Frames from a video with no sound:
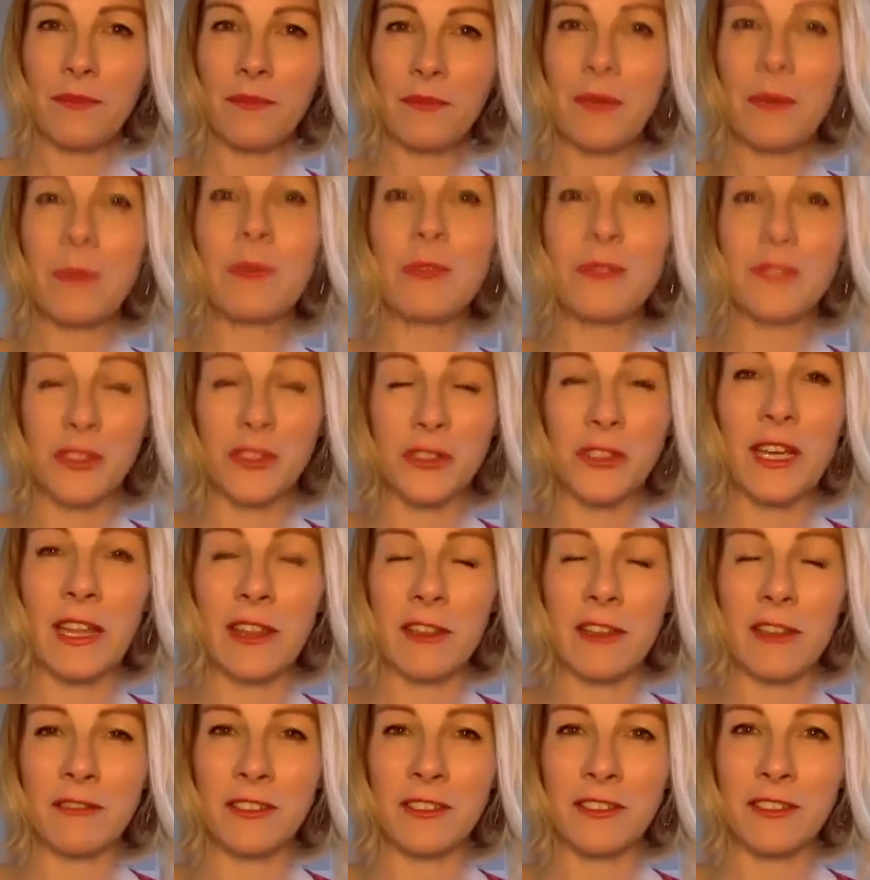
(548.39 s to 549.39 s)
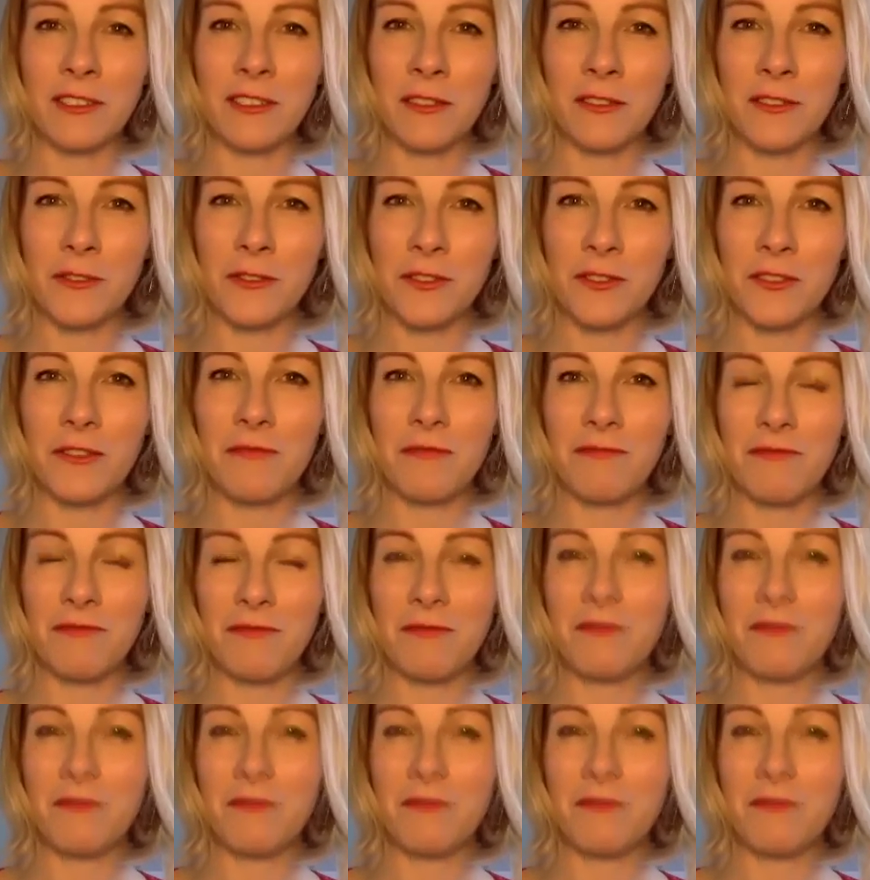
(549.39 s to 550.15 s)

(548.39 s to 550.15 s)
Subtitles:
people do get the results